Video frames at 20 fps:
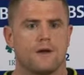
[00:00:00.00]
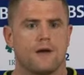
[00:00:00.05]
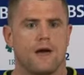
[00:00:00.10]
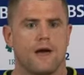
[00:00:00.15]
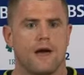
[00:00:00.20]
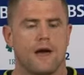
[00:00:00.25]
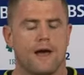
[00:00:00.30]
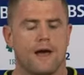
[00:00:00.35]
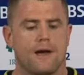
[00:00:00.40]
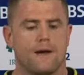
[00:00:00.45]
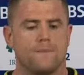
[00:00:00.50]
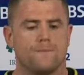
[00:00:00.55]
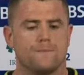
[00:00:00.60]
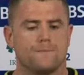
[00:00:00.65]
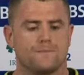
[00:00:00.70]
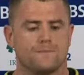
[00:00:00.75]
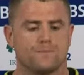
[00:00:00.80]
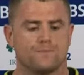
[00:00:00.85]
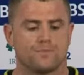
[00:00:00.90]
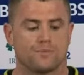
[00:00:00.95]

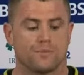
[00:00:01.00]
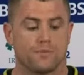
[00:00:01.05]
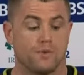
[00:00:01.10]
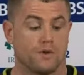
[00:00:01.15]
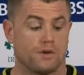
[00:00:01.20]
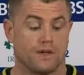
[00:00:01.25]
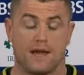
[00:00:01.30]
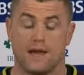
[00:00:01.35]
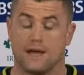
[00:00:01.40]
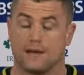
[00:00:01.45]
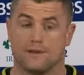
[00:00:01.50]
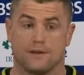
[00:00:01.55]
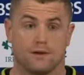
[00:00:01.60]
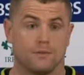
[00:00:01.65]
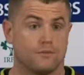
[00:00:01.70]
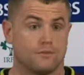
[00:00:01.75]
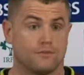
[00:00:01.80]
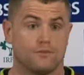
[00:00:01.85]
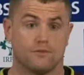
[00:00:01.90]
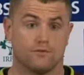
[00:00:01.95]
But yeah,
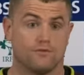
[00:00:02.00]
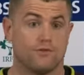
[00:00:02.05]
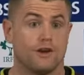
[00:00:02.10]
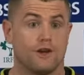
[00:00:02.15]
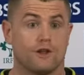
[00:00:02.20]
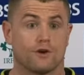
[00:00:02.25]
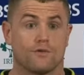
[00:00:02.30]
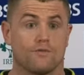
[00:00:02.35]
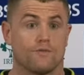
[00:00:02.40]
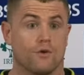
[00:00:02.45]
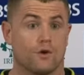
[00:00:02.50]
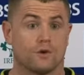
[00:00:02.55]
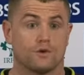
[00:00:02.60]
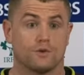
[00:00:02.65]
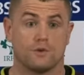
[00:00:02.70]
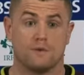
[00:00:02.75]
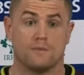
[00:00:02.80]
I'm really looking forward to it.